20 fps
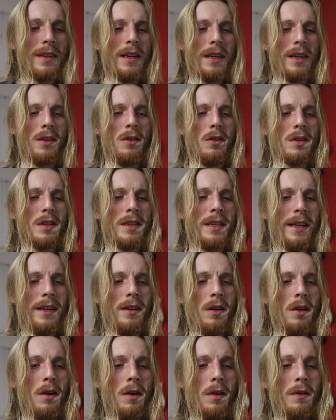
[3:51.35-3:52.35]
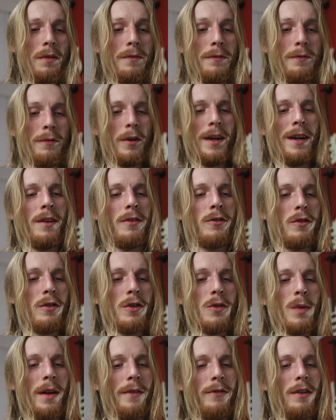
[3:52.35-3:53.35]
a costing of
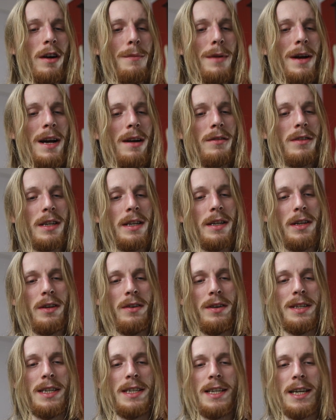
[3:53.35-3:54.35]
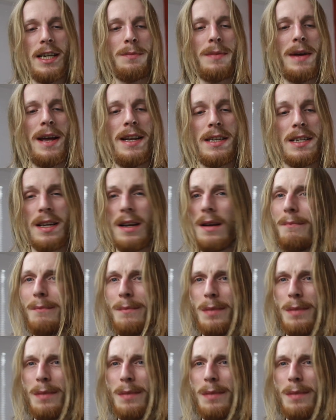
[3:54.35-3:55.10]
£325.96